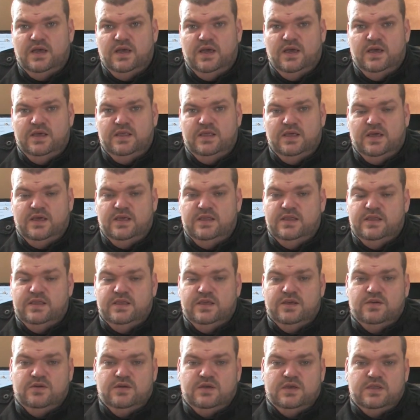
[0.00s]

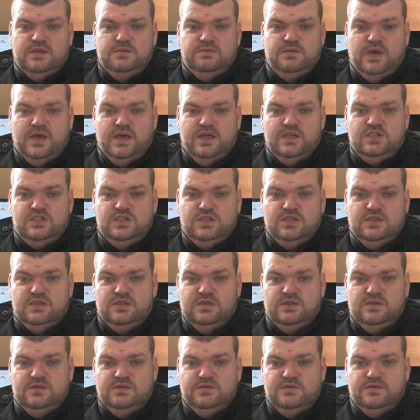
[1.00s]
anything you can
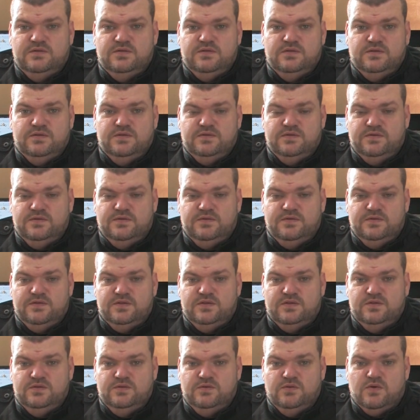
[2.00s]
imagine
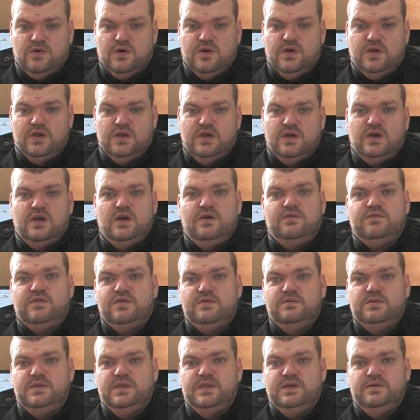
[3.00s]
to work
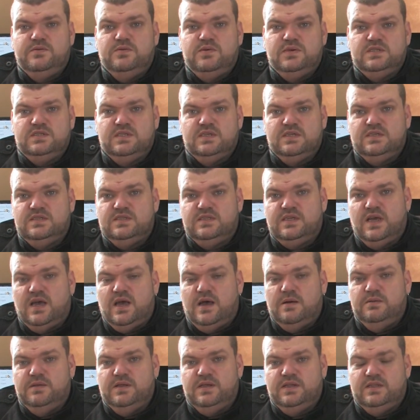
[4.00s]
comfortably with this
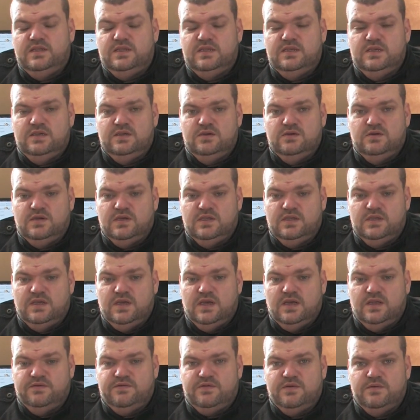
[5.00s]
tablet you can
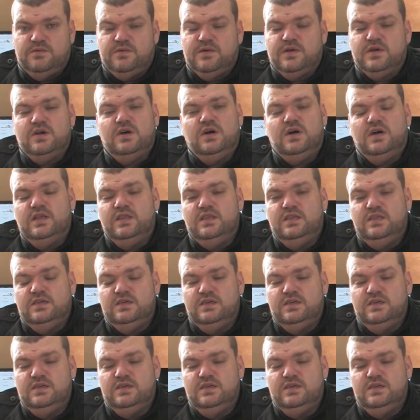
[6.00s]
get from RuggON.